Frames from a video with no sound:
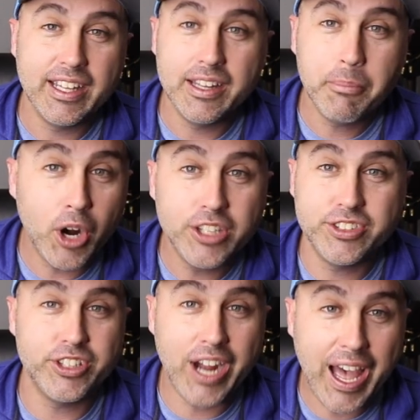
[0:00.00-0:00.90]

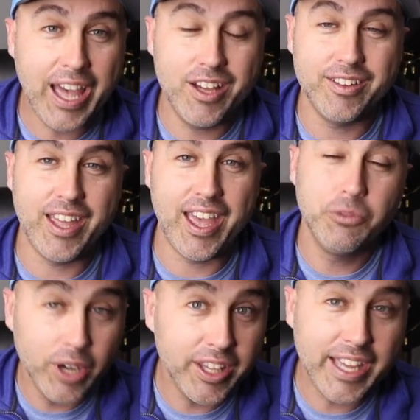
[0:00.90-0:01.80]
Margins are high on that,
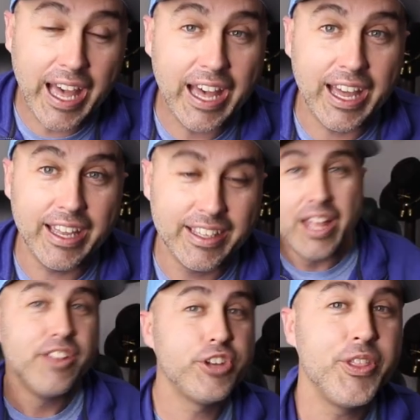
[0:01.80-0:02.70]
really high.
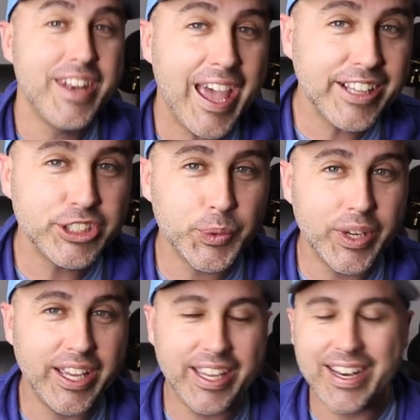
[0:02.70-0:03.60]
So the next
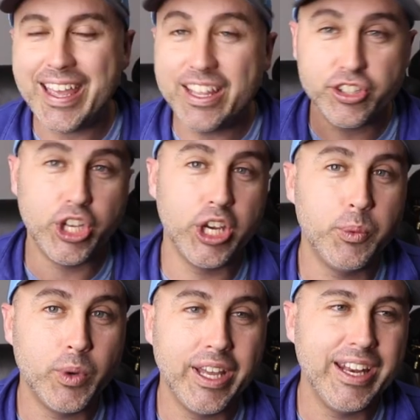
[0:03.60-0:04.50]
one is a good
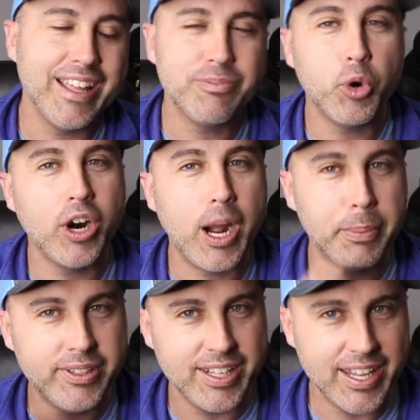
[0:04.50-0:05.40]
one. It's more
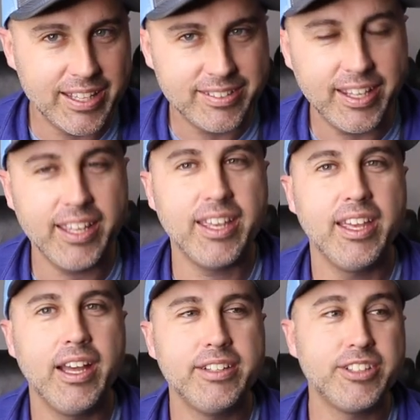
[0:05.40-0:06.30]
opportunistic.
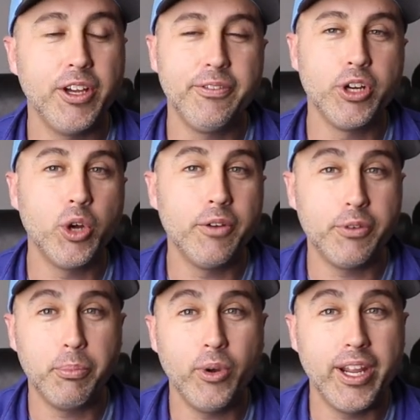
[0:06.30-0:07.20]
So if you're going
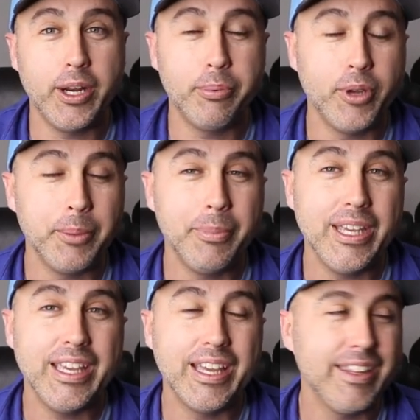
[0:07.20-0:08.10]
from point A to point
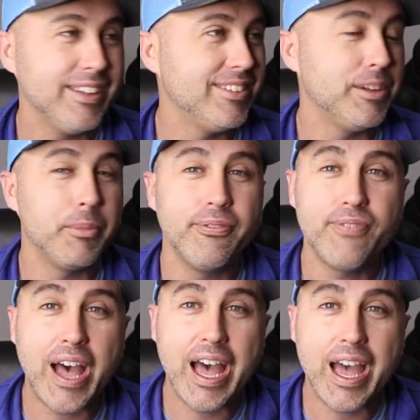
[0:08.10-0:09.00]
B, I think this is number
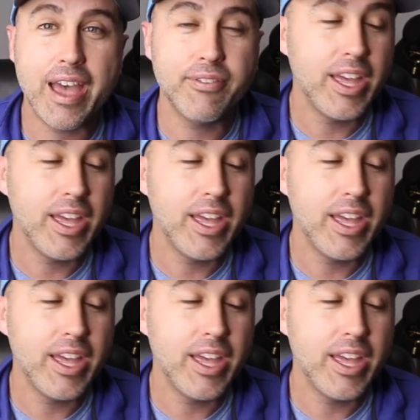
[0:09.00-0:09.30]
five,